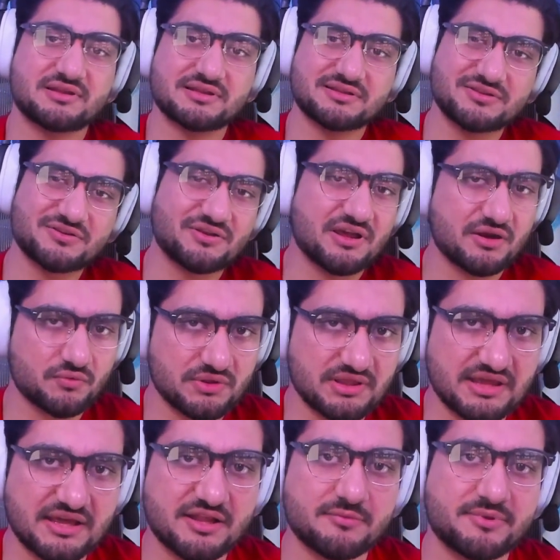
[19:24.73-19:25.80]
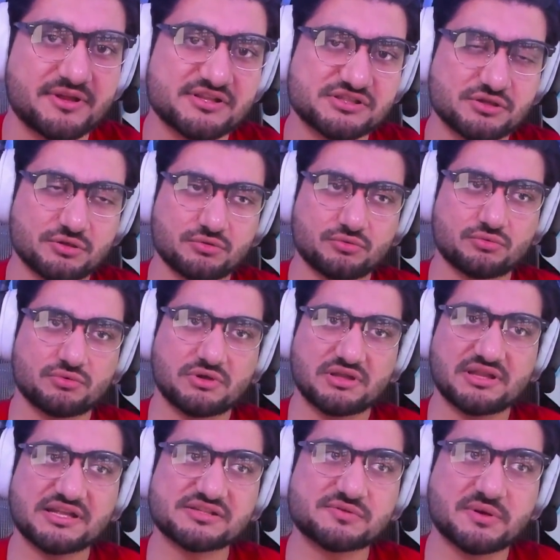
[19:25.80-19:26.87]
you're not really helping. So
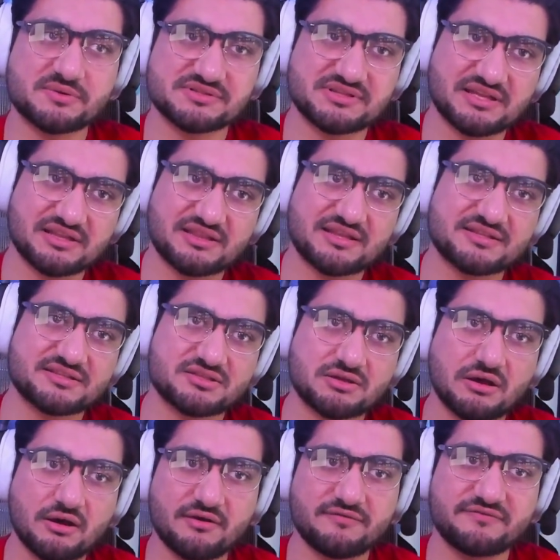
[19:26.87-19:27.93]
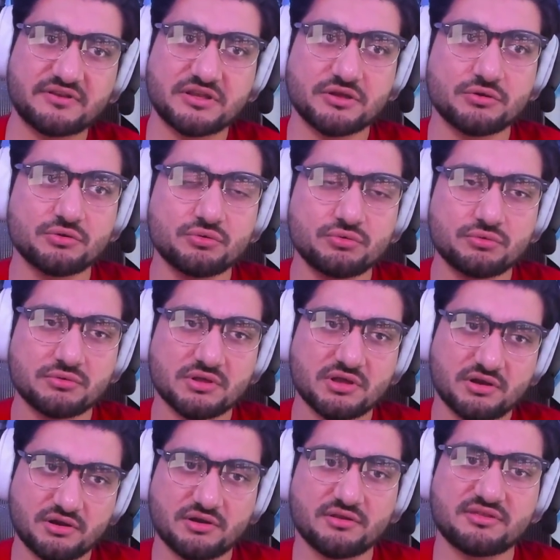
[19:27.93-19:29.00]
that's why I was like, let Toph do
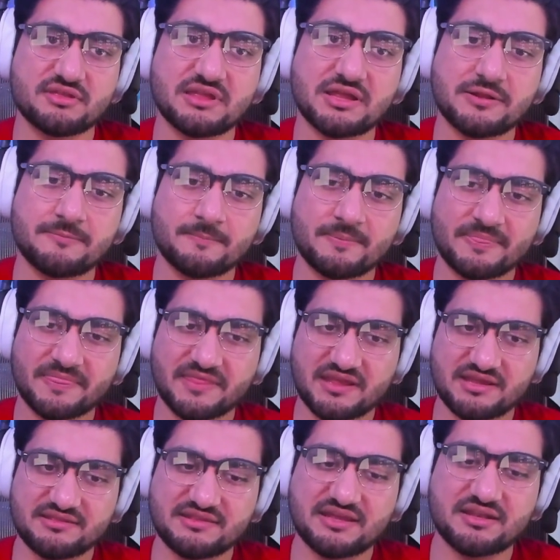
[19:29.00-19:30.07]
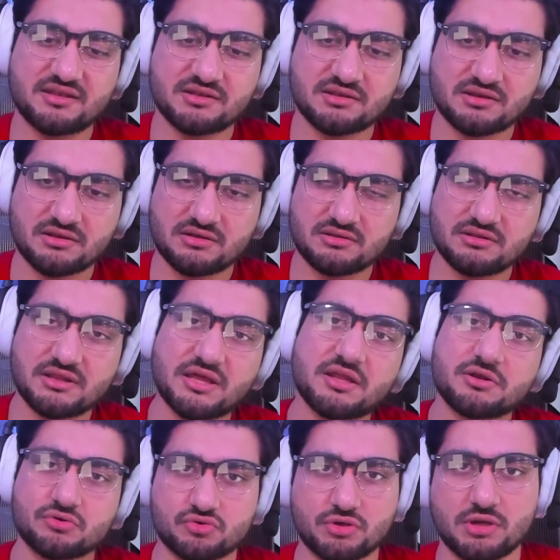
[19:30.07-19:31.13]
her thing. And then
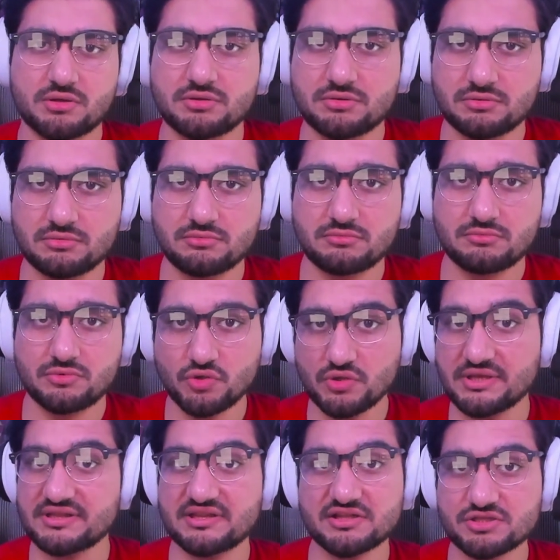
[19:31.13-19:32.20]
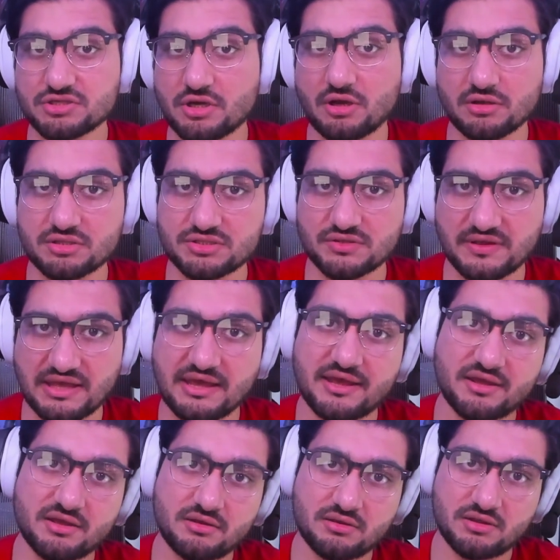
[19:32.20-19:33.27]
later on, you can then talk to
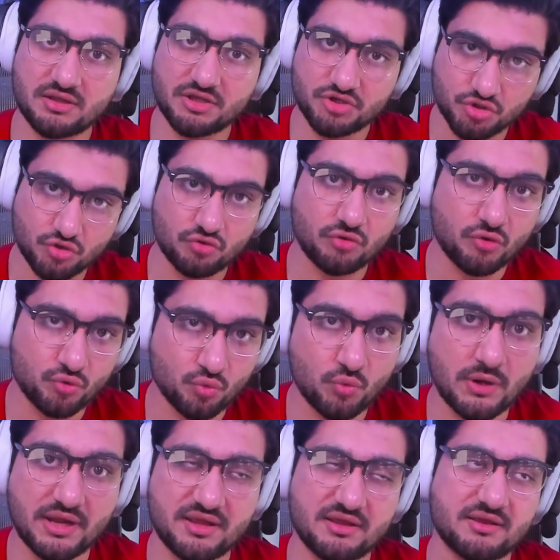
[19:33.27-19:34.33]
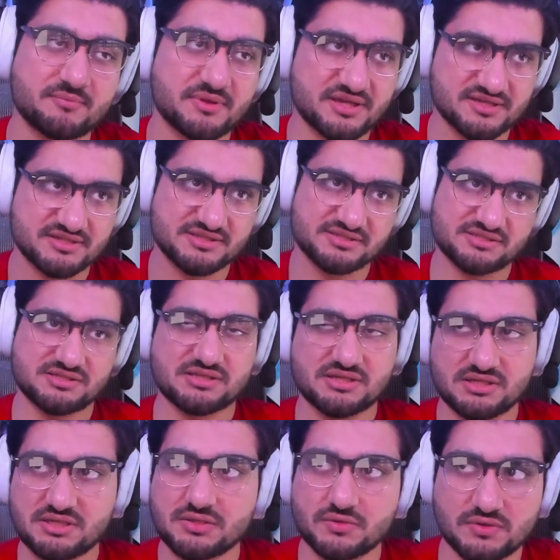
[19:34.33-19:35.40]
Aang in your own way, because,
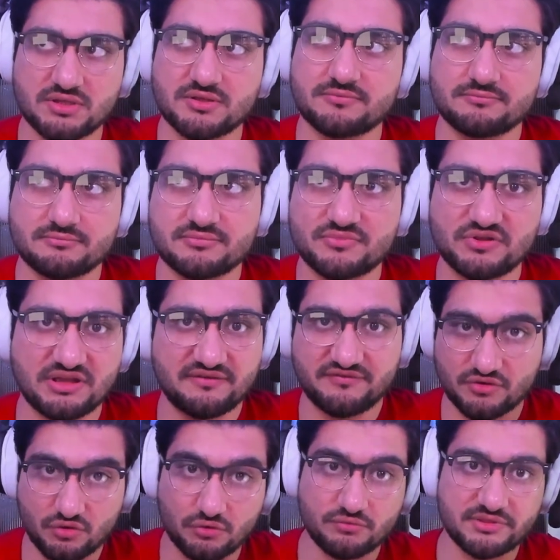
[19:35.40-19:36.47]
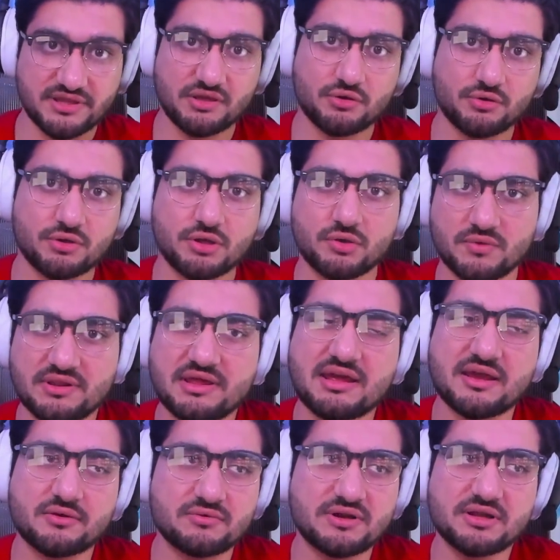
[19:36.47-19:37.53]
well, you have your own thing going on with
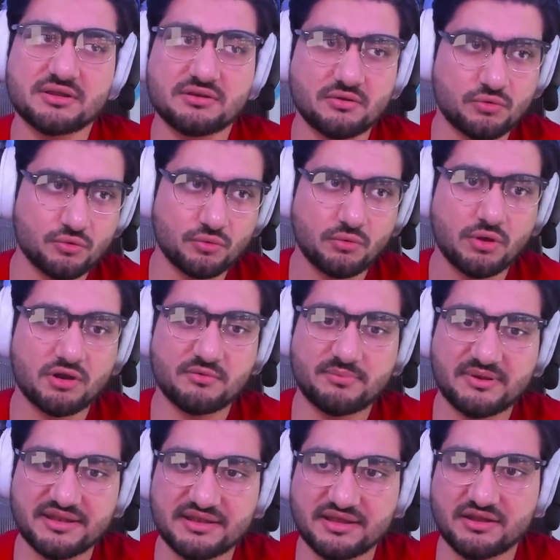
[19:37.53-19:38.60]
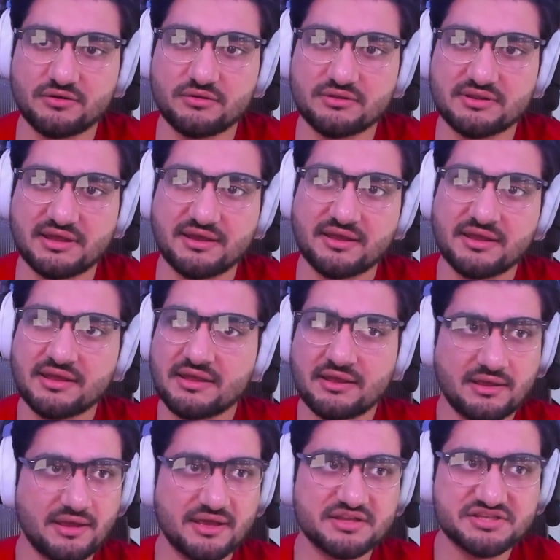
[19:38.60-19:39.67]
Aang, right? The whole water bending and all that.
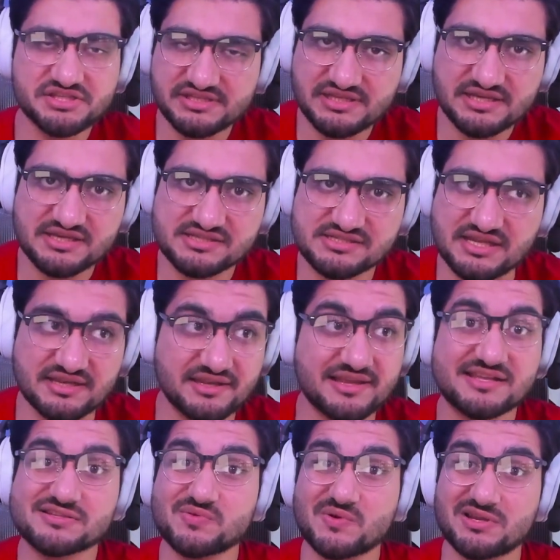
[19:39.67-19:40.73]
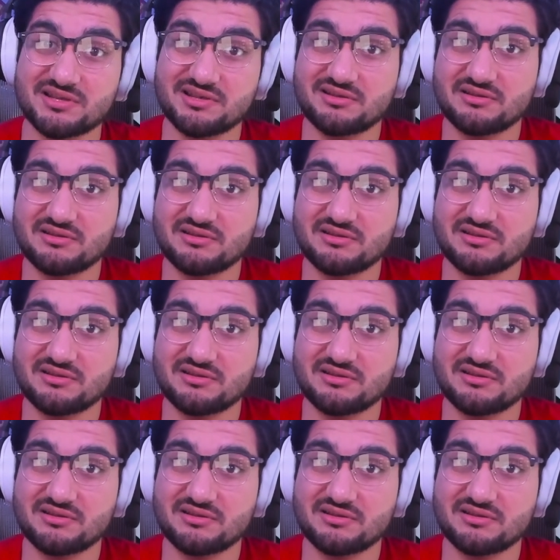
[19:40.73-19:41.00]
And she does. And guess what?